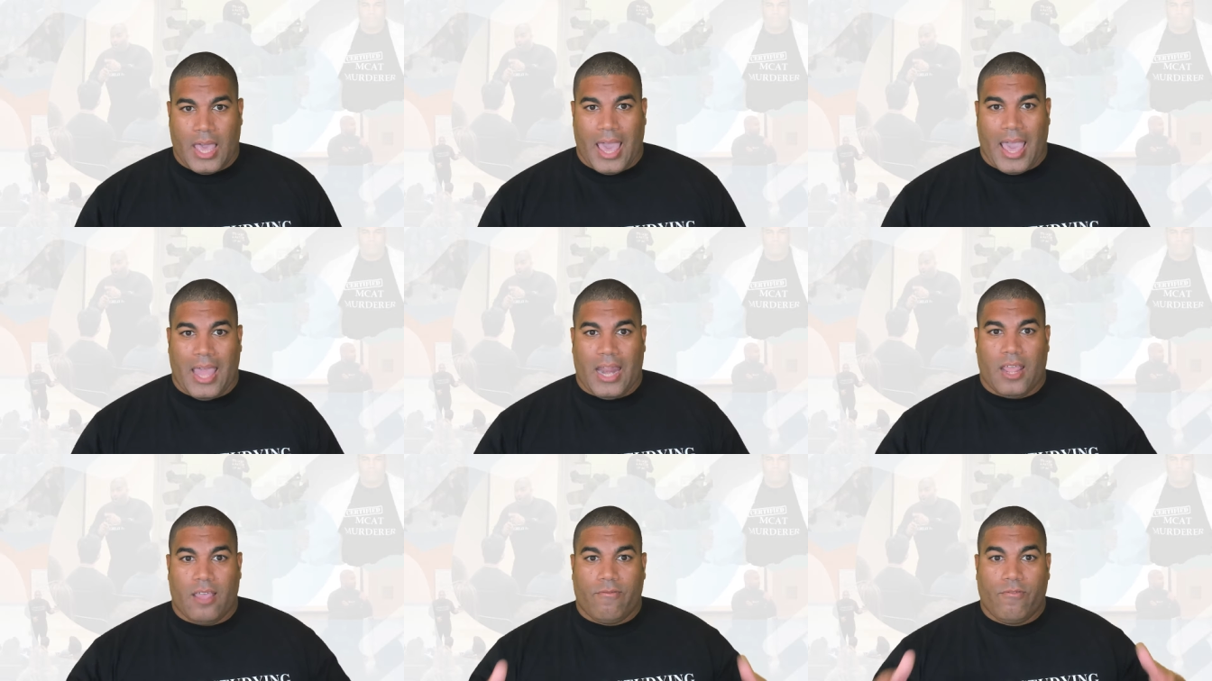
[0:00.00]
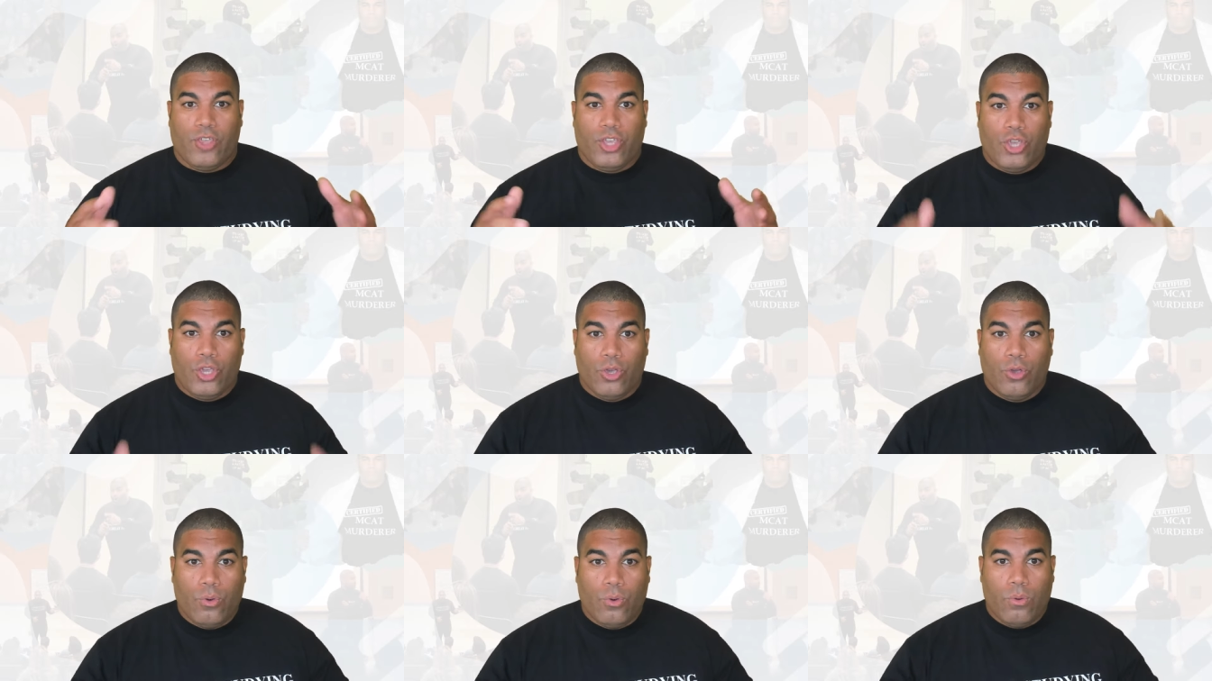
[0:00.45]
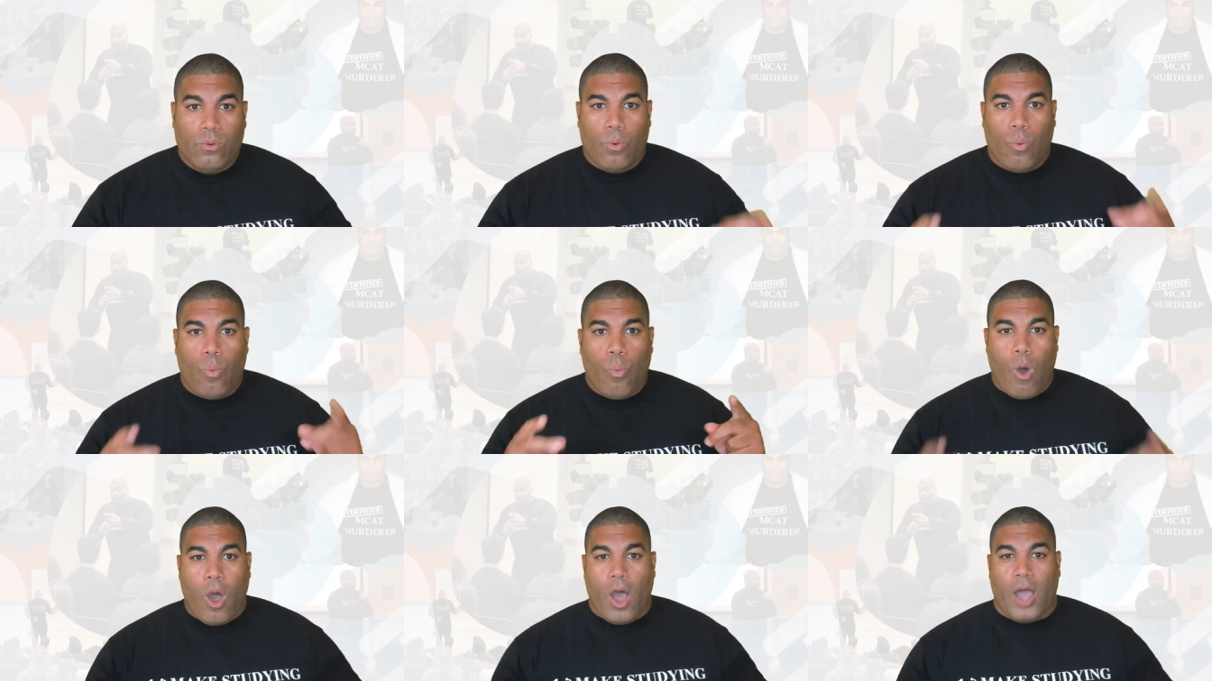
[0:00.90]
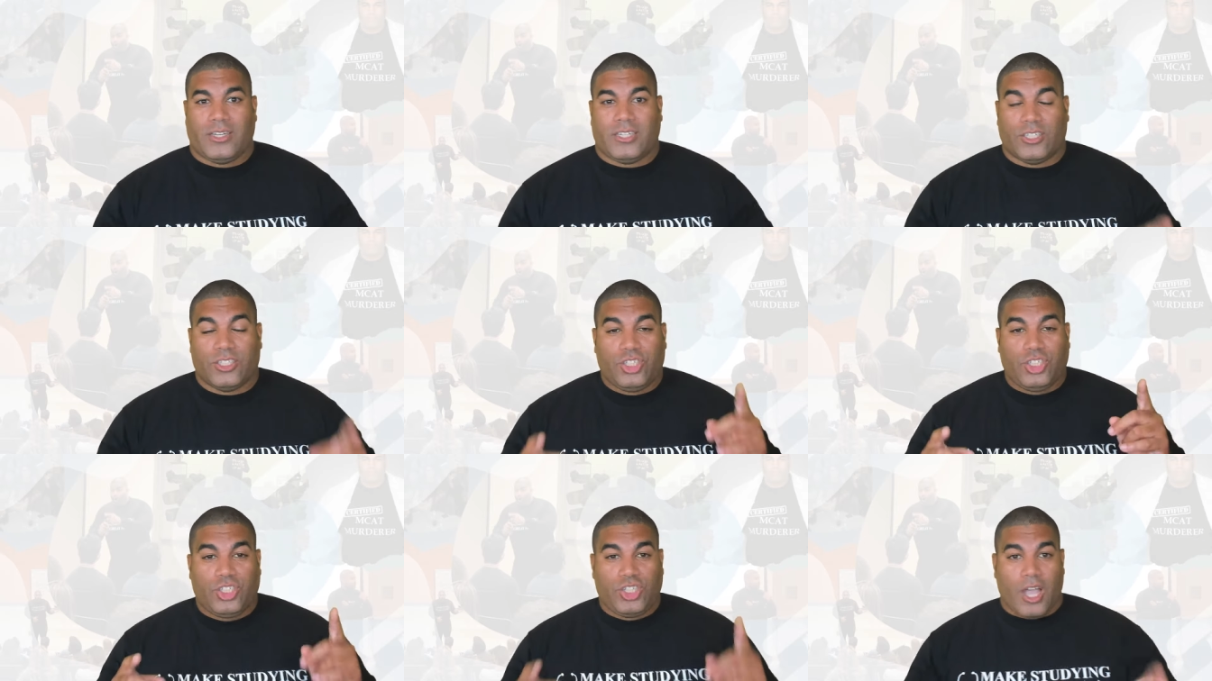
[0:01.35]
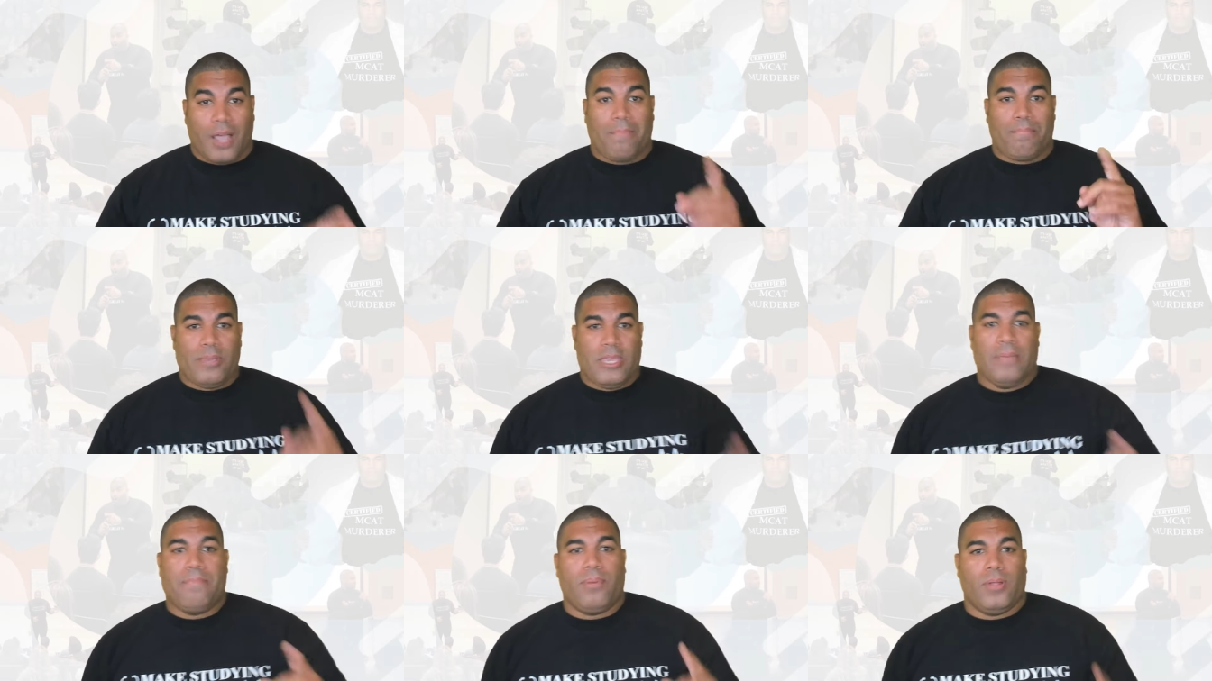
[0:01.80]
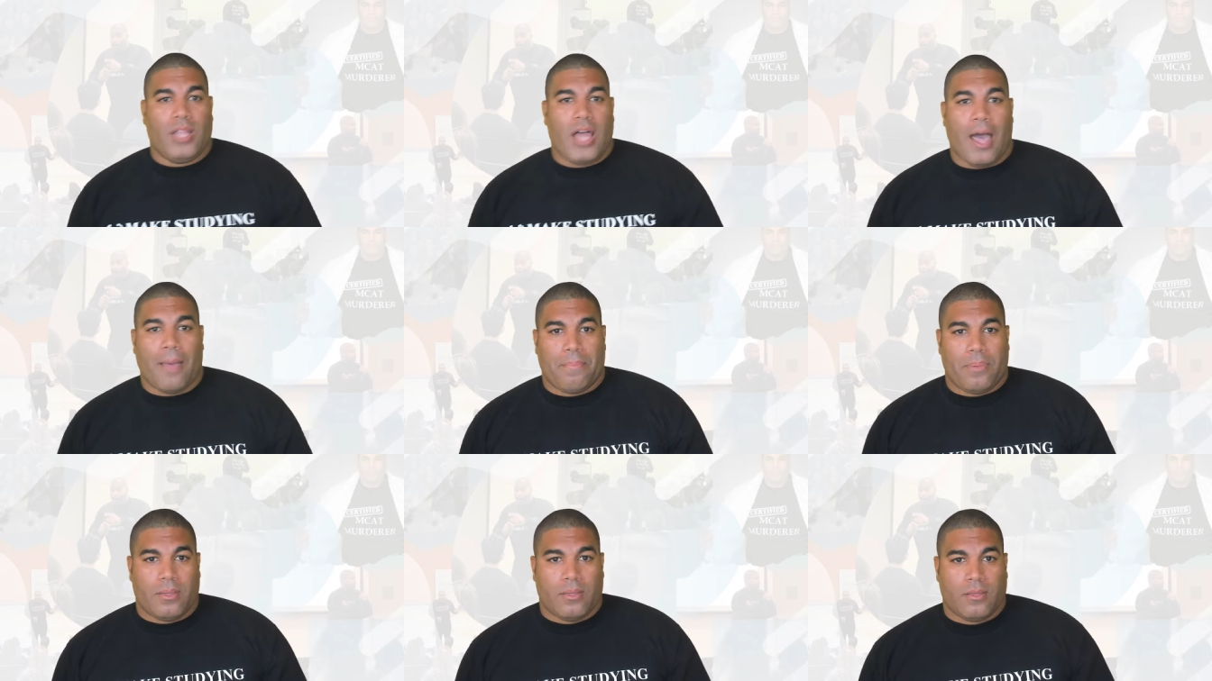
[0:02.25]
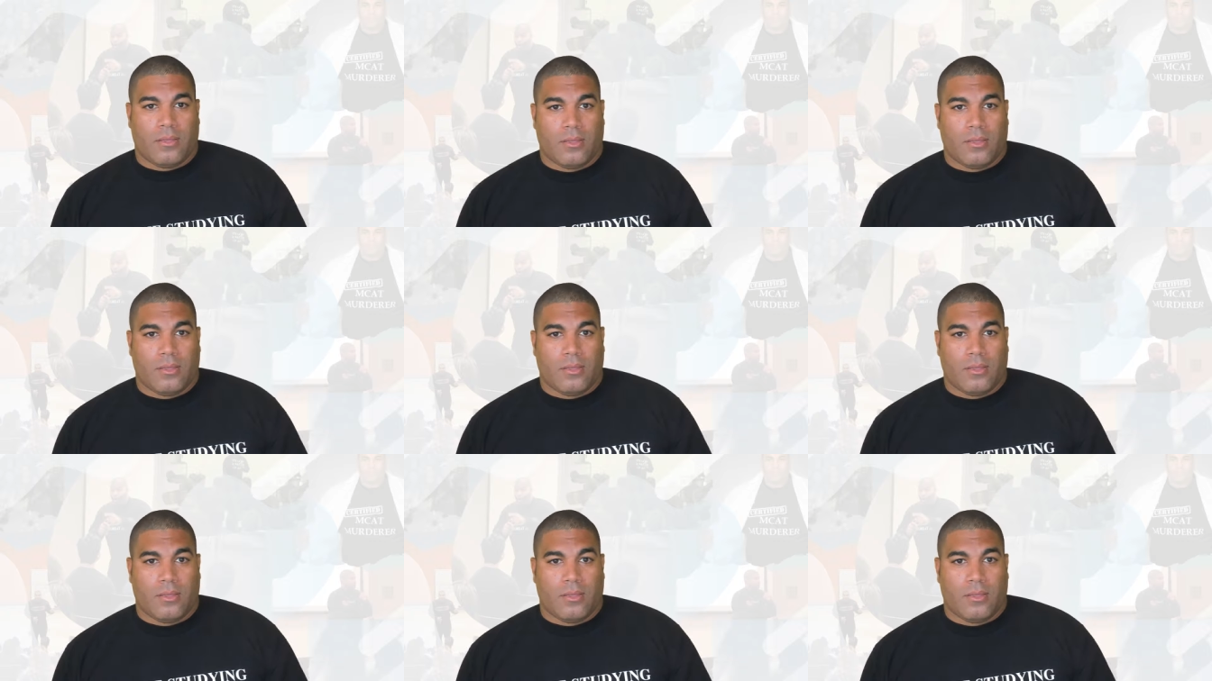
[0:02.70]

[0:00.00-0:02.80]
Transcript: And if you want to shut people up